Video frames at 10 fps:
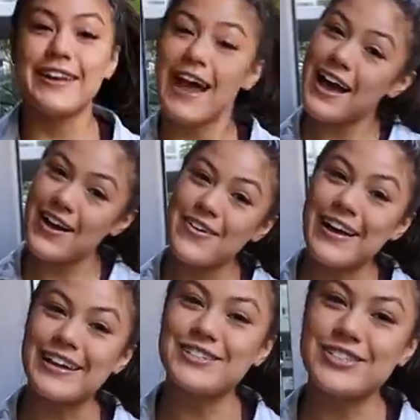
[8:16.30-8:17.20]
And now
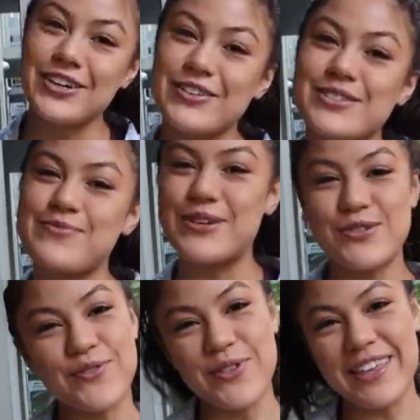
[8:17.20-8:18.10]
I can show you some
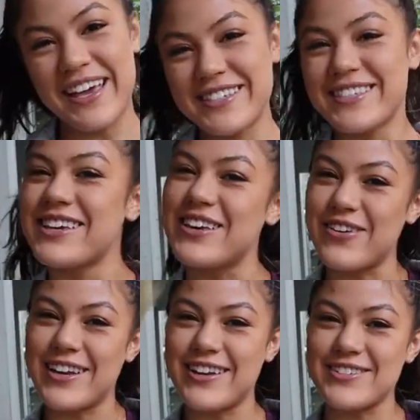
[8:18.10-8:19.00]
useful things you
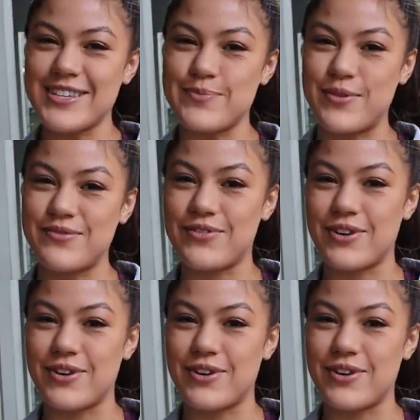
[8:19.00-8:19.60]
can use this broom